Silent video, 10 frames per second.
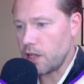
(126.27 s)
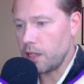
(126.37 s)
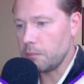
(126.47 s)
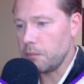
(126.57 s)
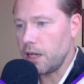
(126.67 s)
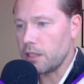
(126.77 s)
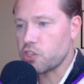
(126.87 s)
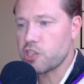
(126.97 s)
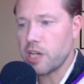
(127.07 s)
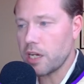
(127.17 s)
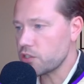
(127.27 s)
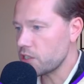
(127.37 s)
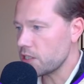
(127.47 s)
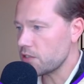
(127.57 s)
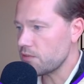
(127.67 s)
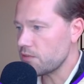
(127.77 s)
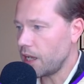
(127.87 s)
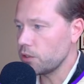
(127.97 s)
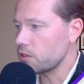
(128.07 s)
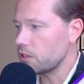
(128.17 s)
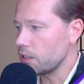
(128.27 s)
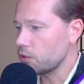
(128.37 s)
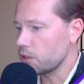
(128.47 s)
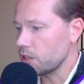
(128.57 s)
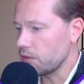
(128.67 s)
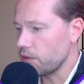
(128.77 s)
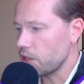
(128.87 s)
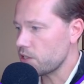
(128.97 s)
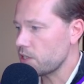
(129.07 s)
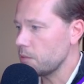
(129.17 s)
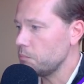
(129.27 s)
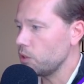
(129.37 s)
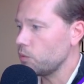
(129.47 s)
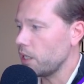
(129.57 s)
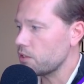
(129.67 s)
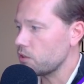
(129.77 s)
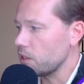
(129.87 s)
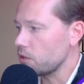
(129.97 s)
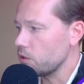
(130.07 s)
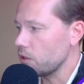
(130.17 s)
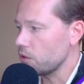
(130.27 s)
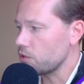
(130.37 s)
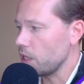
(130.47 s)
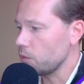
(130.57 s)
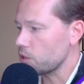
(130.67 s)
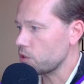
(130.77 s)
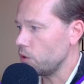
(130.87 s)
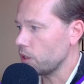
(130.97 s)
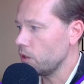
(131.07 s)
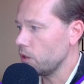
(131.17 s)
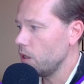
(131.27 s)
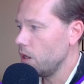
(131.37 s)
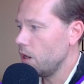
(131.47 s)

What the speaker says: I'll change these values. I'll do it in a very simple way so that you understand what's going on.